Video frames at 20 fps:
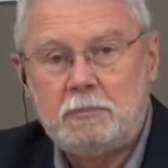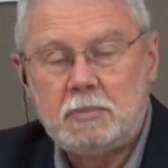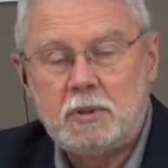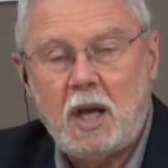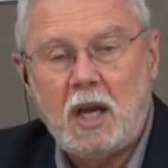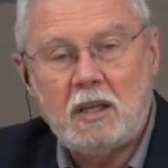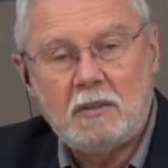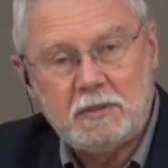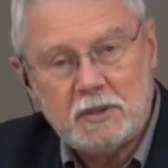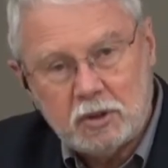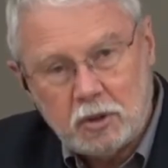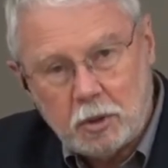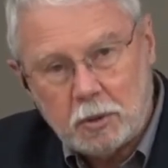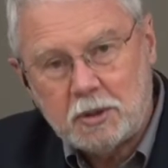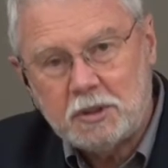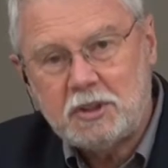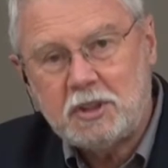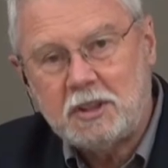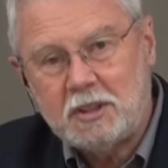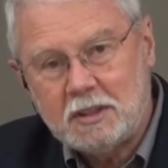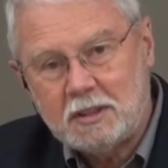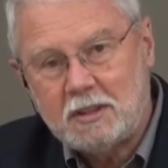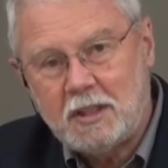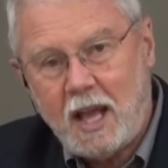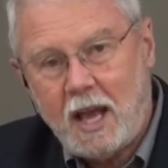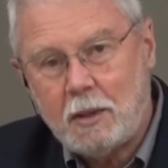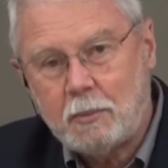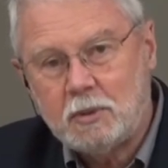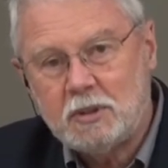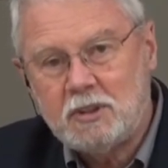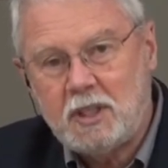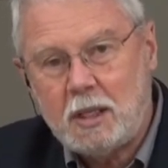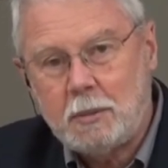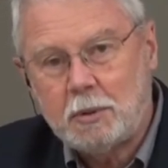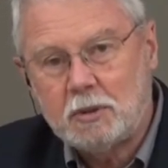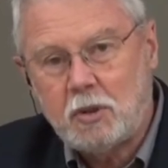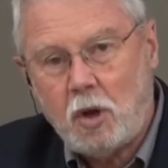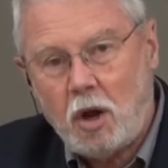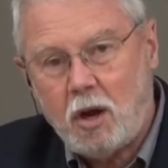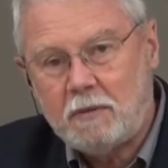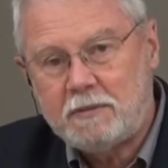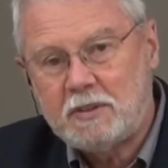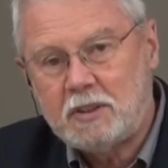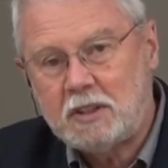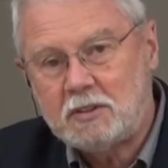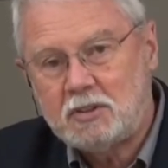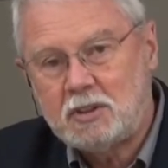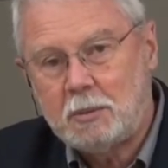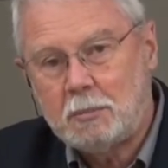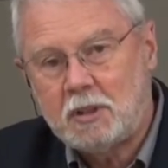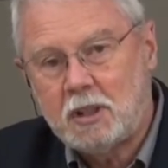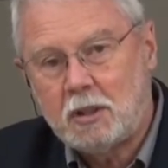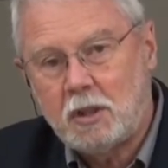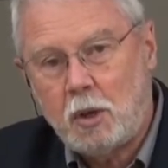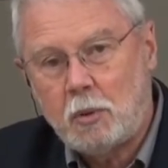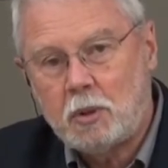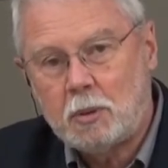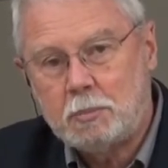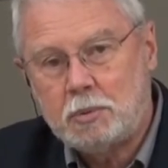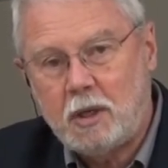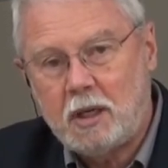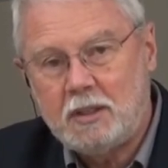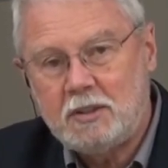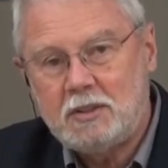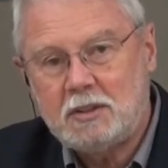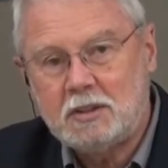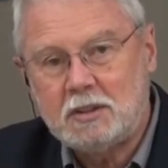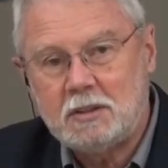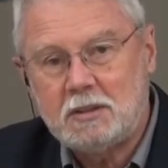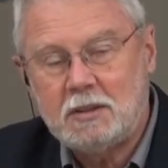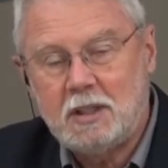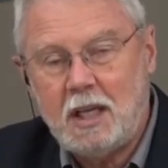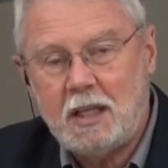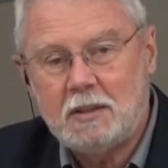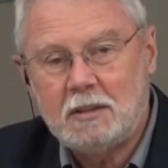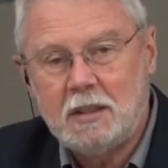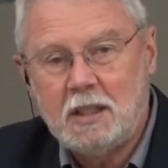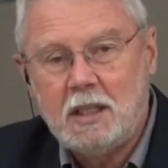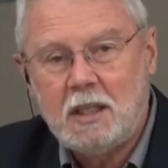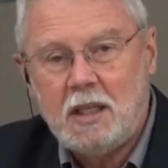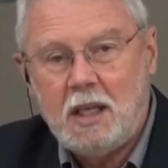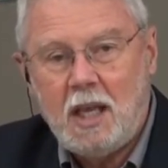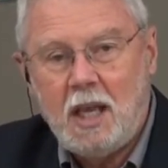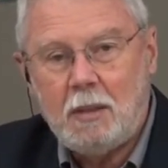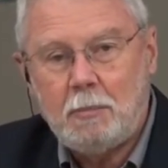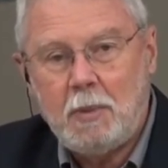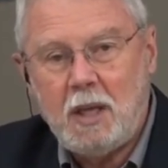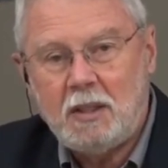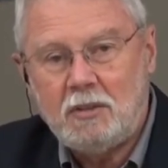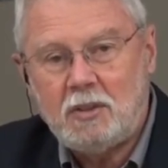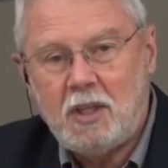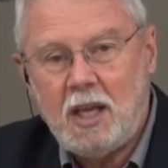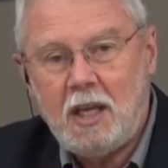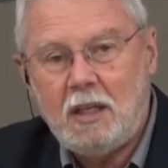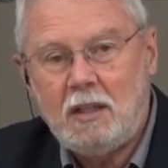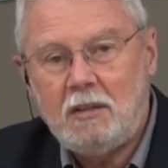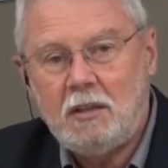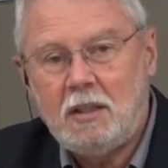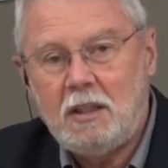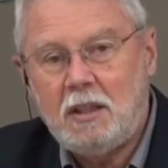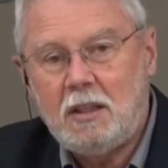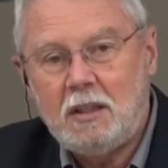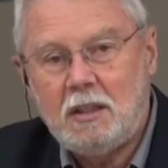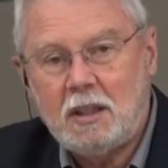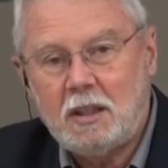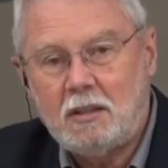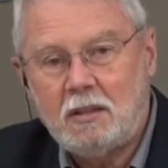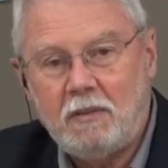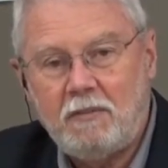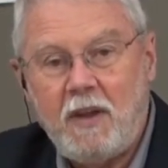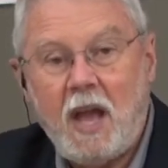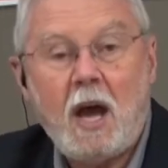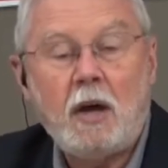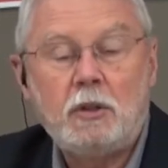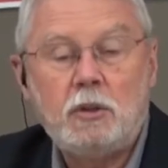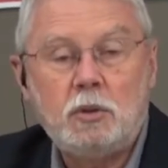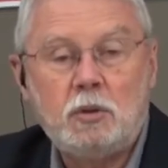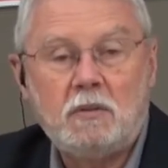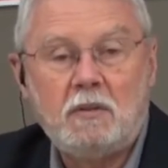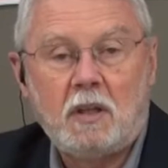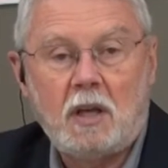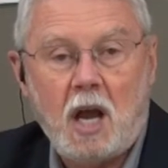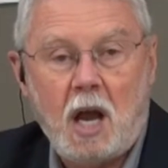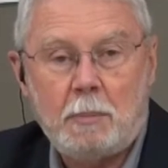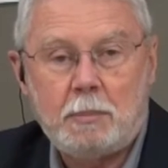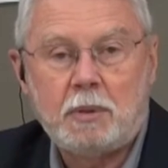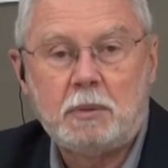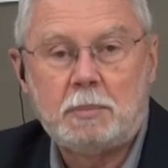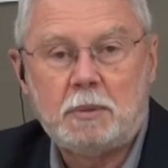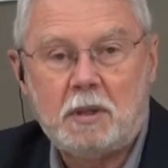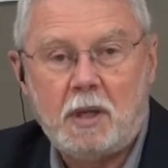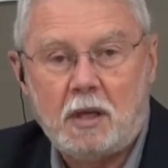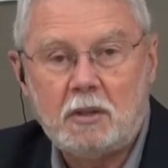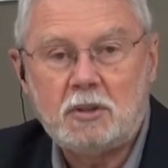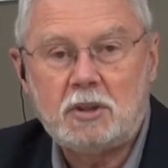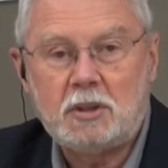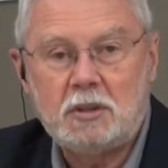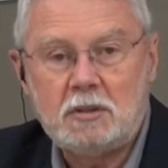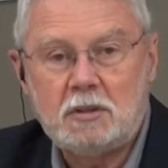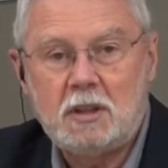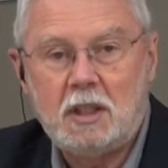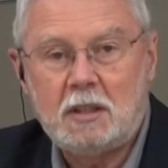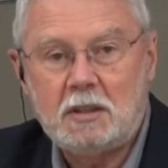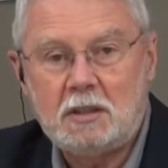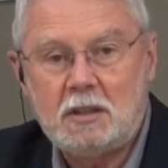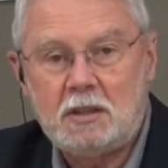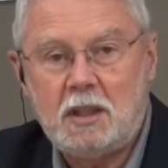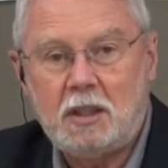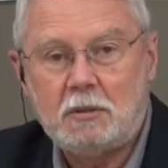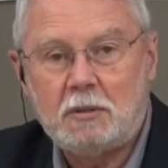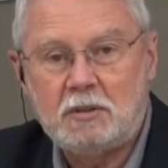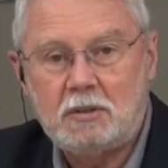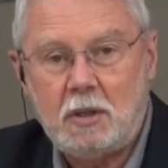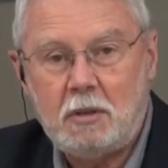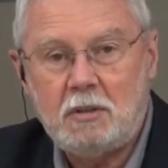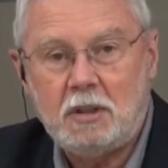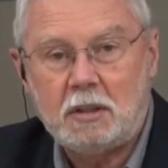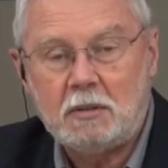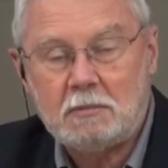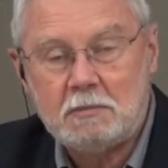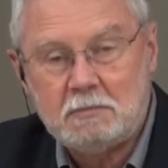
kind of encouraging that that was able to offset some of the lower price and maintain the value of the copper production in Arizona.